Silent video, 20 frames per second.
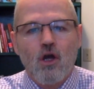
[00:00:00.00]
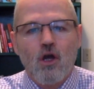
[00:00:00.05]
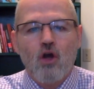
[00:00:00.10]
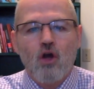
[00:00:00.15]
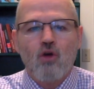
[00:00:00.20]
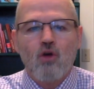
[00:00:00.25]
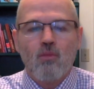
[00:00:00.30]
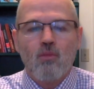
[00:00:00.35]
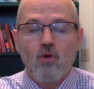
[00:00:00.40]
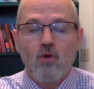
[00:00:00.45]

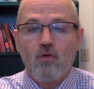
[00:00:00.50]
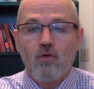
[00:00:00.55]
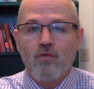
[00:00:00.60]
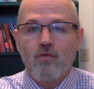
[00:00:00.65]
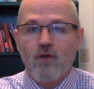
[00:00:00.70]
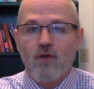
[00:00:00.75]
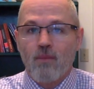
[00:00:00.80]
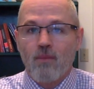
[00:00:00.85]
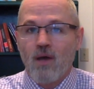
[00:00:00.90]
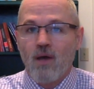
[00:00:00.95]
who moved
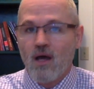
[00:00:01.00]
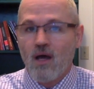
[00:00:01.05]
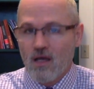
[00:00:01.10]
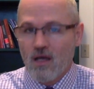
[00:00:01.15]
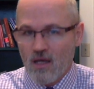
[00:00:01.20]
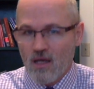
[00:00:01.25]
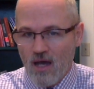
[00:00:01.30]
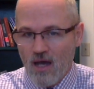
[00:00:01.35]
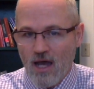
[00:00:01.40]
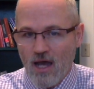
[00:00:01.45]
from
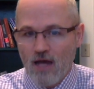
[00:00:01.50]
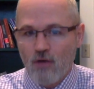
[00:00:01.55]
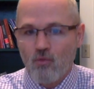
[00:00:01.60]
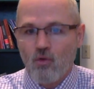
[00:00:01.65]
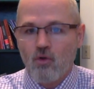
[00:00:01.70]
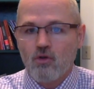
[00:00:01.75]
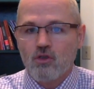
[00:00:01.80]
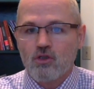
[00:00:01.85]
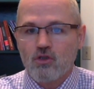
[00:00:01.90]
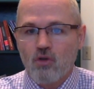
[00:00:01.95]

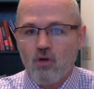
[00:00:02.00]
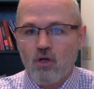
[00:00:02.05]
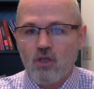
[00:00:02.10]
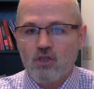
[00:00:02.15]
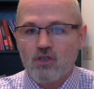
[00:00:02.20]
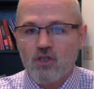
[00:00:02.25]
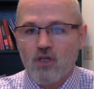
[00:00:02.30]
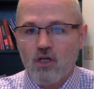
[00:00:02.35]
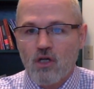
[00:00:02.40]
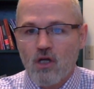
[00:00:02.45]
Cairo,
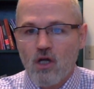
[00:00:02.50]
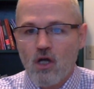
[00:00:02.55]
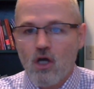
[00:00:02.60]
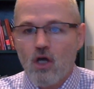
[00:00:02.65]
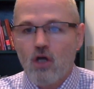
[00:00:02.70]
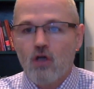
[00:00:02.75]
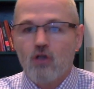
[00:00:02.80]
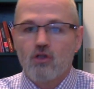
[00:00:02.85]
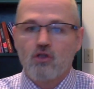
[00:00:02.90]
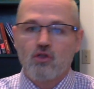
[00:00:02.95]
Georgia,
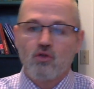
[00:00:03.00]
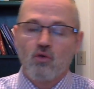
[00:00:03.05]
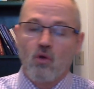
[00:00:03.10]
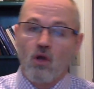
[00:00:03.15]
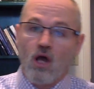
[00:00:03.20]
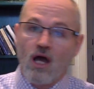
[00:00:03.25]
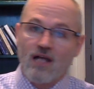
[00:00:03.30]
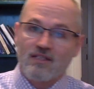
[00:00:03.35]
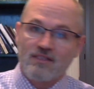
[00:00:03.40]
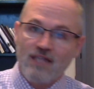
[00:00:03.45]
to
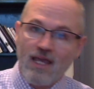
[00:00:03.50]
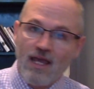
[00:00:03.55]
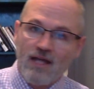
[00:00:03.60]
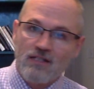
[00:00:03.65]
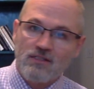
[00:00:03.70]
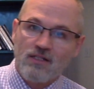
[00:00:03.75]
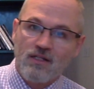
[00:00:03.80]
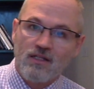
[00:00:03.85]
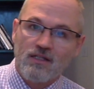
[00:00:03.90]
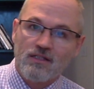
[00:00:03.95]
Los
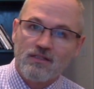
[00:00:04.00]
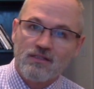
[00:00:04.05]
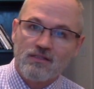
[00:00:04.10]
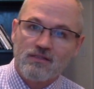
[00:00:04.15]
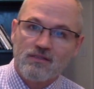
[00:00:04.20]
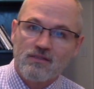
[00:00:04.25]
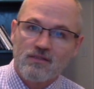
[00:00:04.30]
Angeles